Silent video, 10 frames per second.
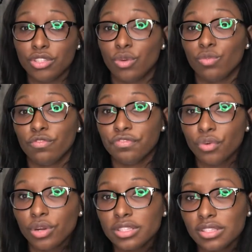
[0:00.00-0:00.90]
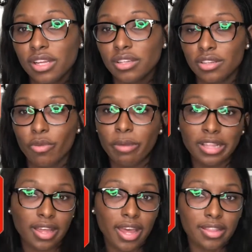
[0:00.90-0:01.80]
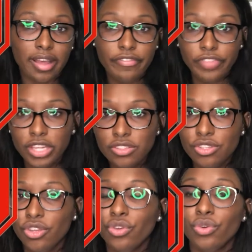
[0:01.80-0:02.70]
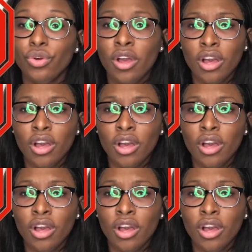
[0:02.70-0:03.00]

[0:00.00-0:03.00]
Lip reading: Don't force it. Don't bite the hand that feeds you.